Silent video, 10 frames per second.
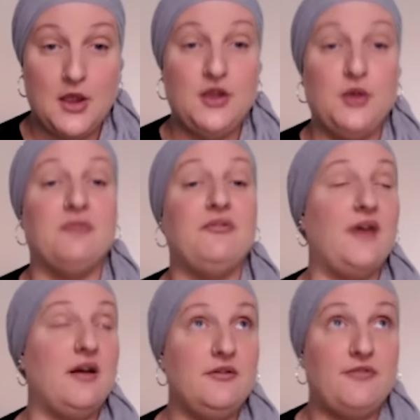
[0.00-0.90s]
You were
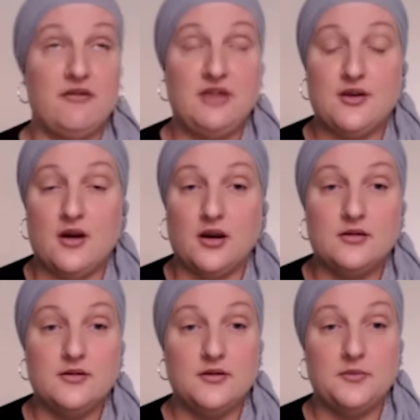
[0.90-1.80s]
very, very
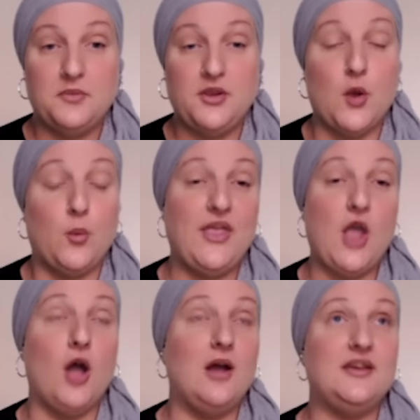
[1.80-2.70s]
young you know, with
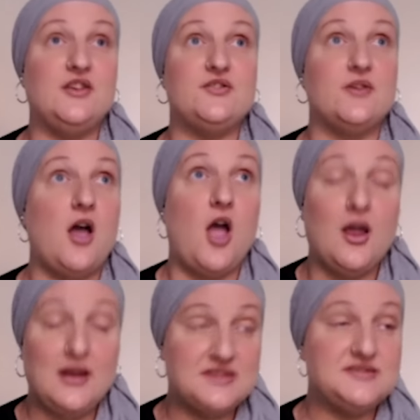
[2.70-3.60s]
the earliest,
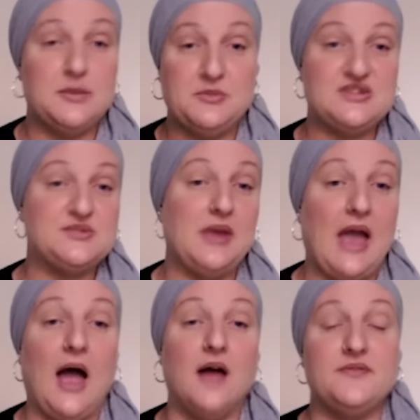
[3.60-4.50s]
earliest images we
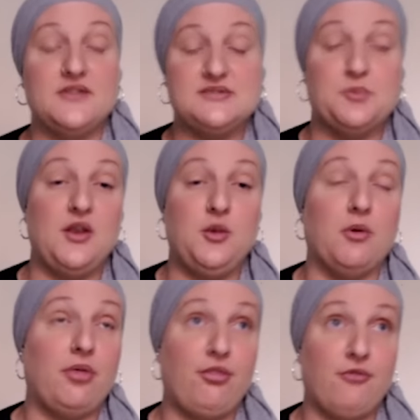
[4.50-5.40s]
have is when you
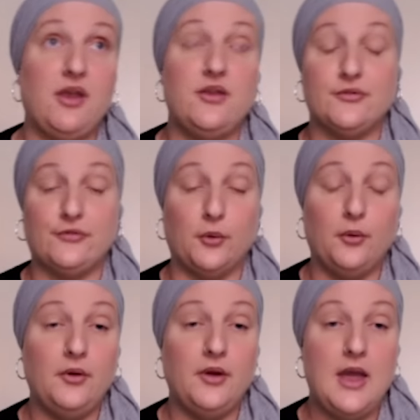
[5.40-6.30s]
were three to
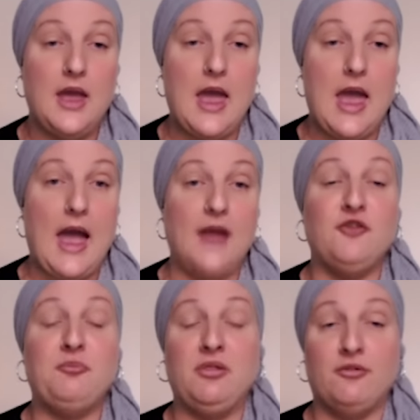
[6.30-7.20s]
four, and
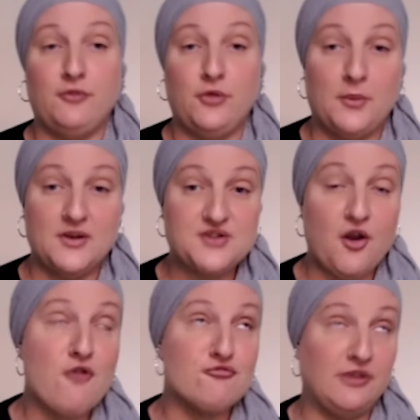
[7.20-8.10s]
you've been through the most
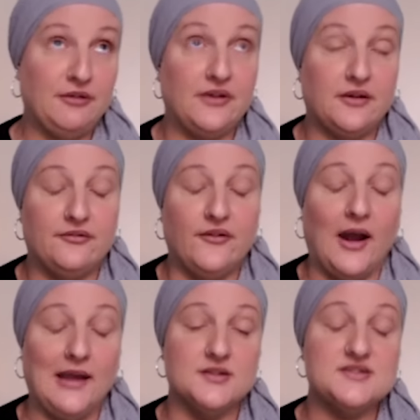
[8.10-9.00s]
horrific
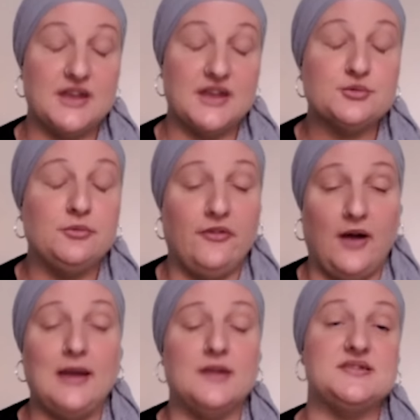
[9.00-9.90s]
violence, sexual
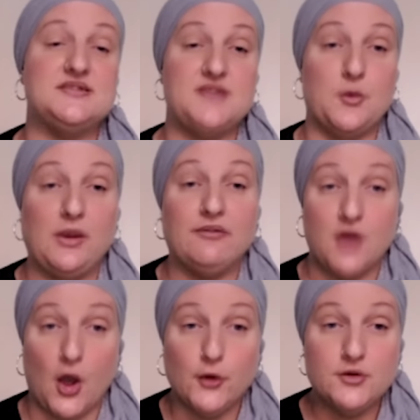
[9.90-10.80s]
violence that we've
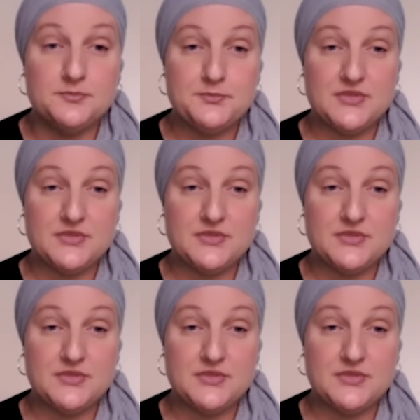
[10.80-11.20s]
known,